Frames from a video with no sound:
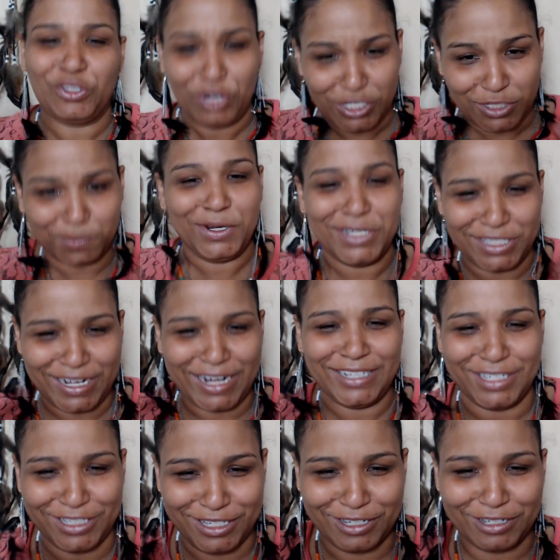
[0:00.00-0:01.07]
spirits that I
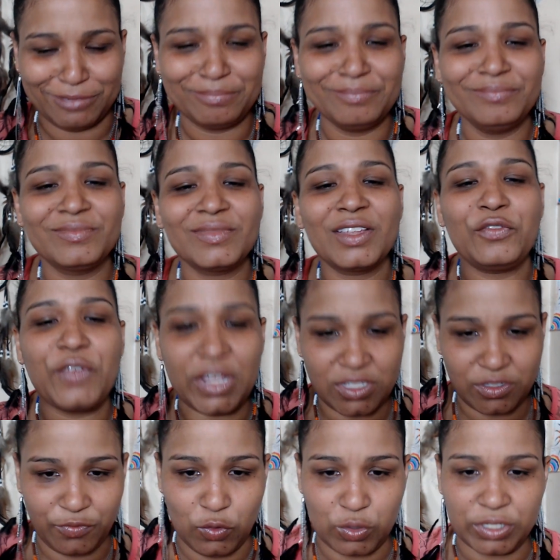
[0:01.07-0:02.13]
did the FETs
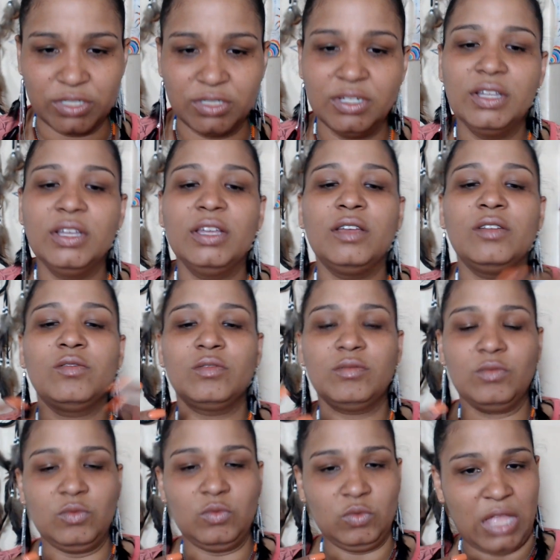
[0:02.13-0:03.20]
for,
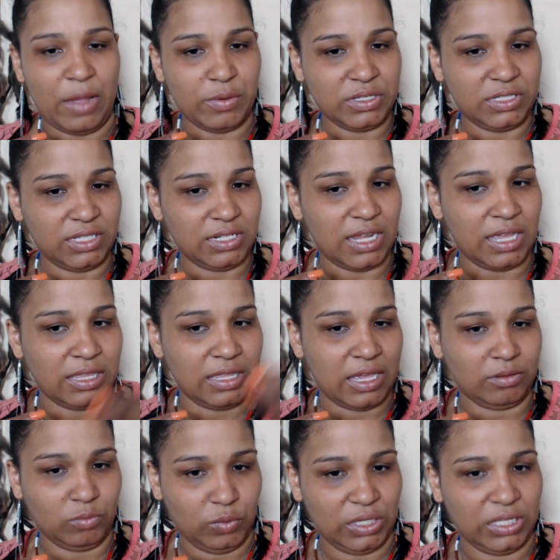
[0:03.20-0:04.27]
that was the day
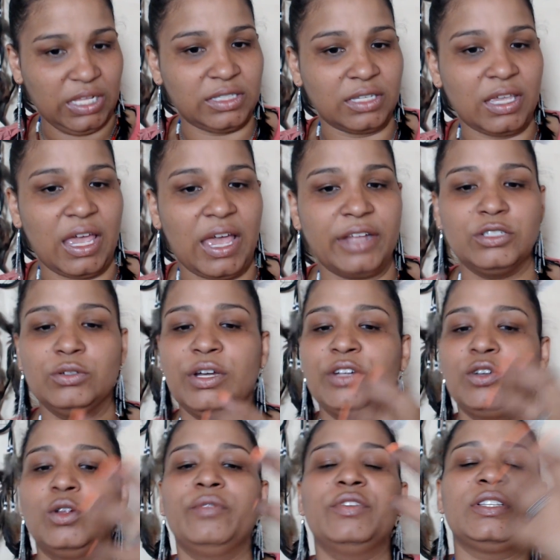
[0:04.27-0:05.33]
that we lit the candle. And
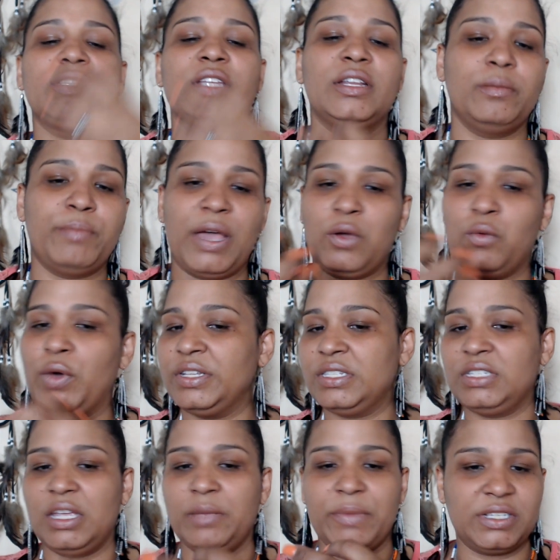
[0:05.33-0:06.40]
all of a sudden, by
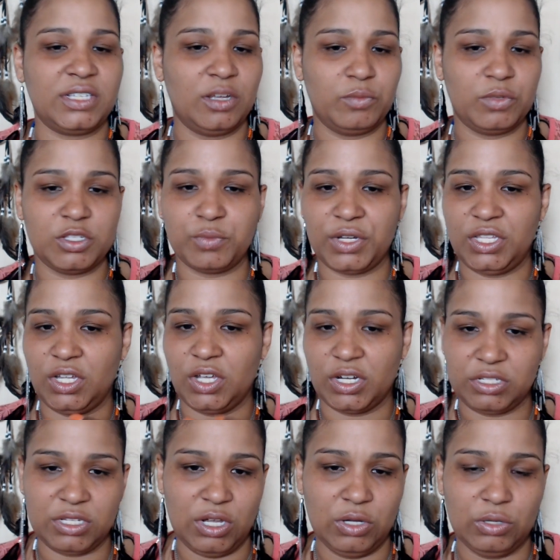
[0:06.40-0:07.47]
Wednesday, my son was breathing on
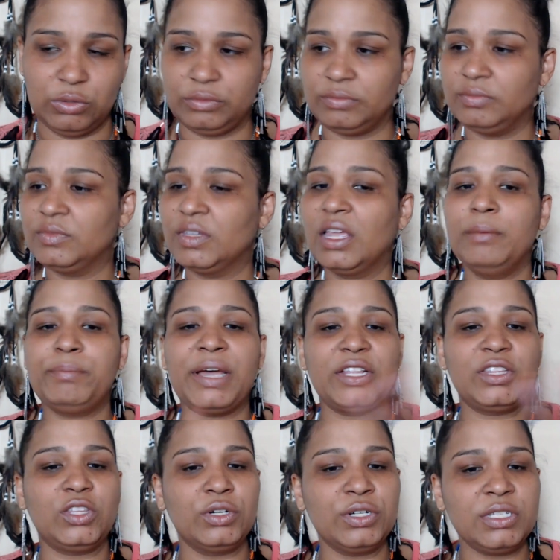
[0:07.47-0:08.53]
his own. By
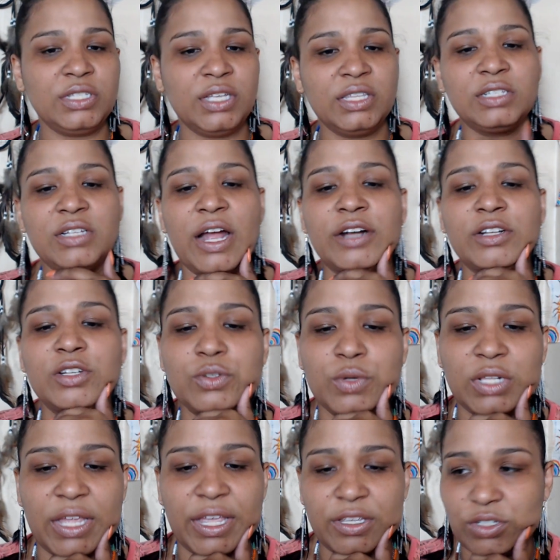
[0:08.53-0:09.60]
Thursday, the doctors were
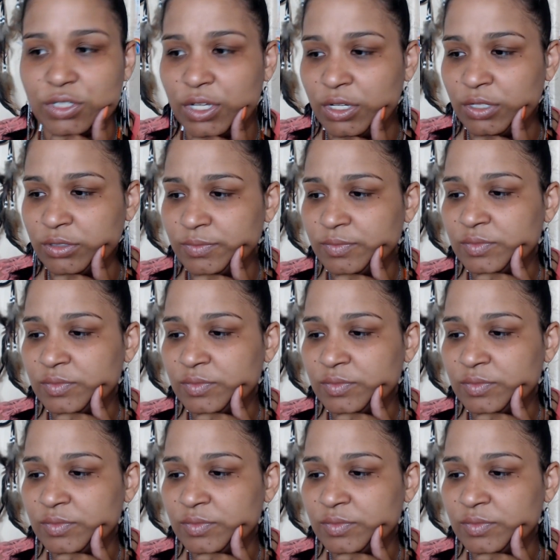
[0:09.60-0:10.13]
like, you know,